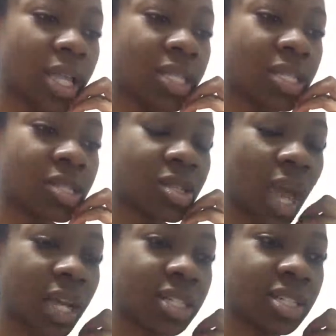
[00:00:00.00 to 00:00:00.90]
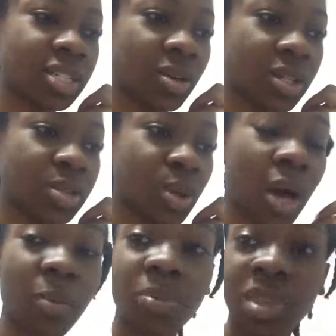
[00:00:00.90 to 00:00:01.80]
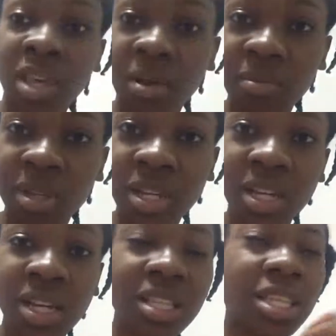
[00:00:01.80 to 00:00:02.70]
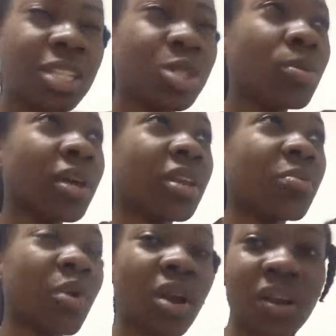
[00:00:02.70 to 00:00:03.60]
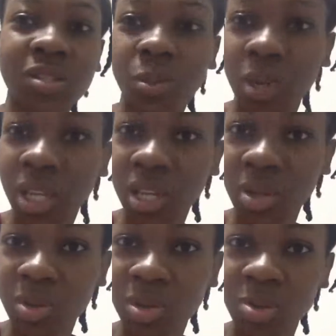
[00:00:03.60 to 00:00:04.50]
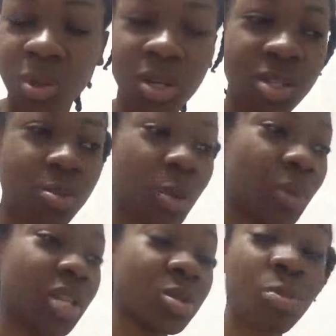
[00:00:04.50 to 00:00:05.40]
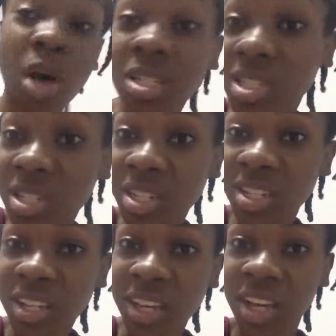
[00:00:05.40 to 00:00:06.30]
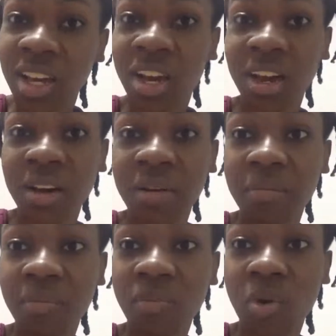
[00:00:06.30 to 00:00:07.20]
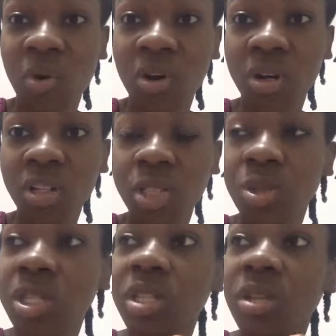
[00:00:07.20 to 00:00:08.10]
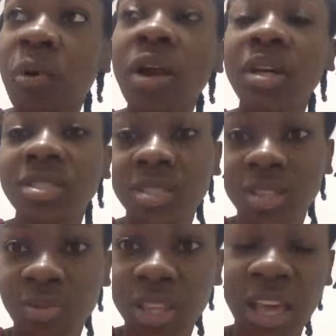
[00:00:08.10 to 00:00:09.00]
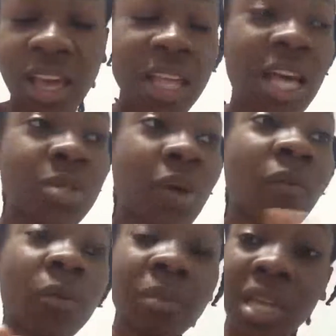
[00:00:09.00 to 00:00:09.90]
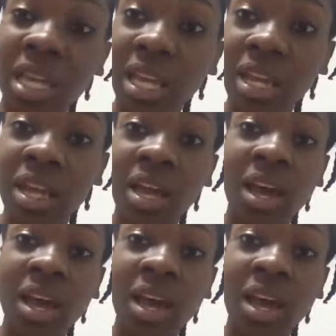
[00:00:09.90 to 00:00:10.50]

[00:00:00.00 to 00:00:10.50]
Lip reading: this is actually going to help them. There are too many products being used because people are sponsored for using the products and stuff like that. That's why for me,